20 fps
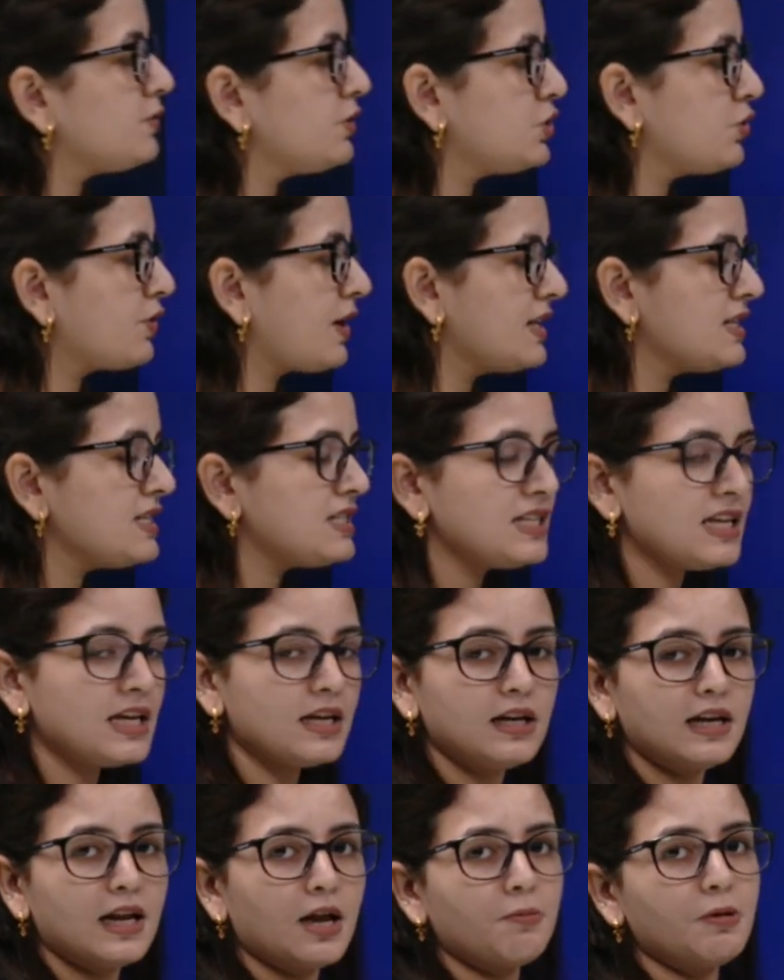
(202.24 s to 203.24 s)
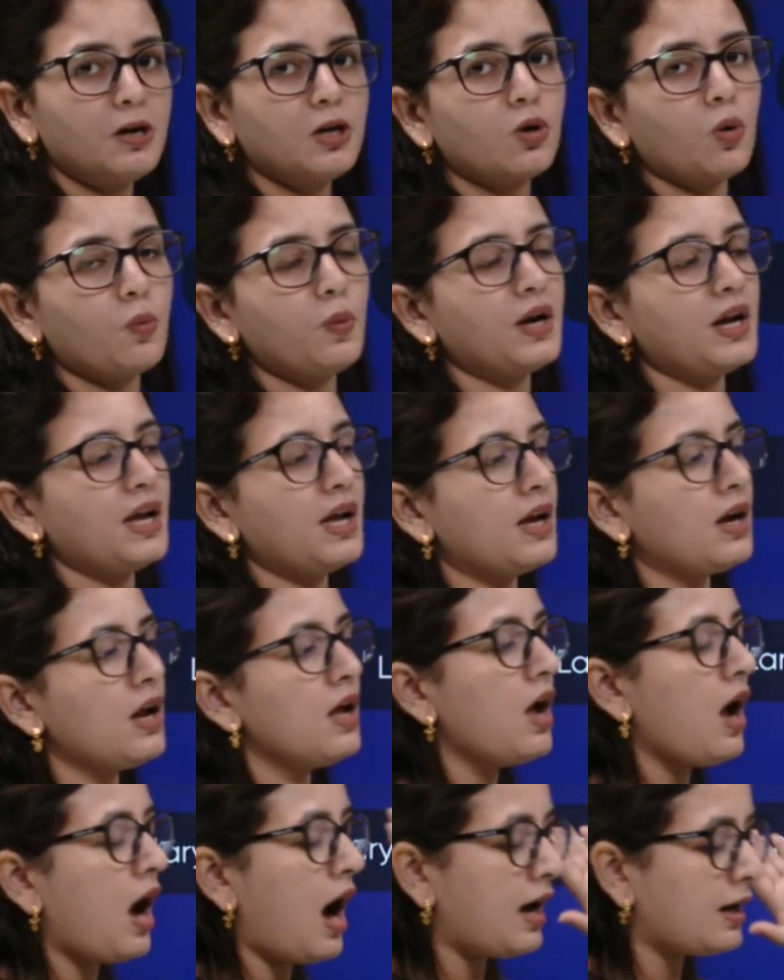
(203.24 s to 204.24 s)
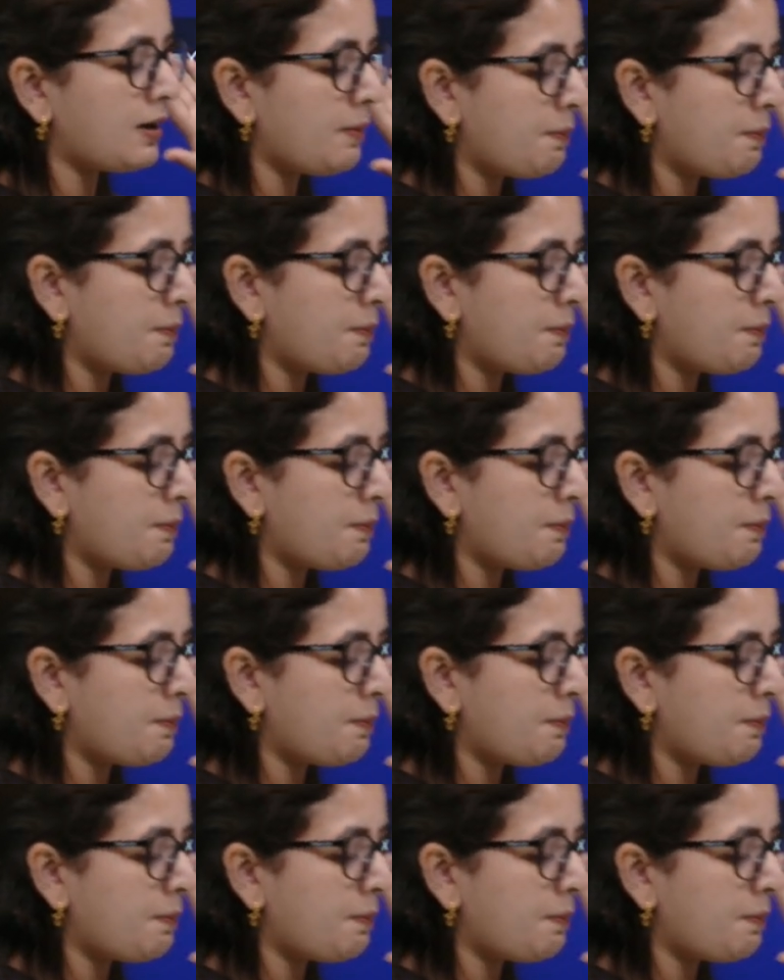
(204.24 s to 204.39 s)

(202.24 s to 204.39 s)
which you can see labeled over here are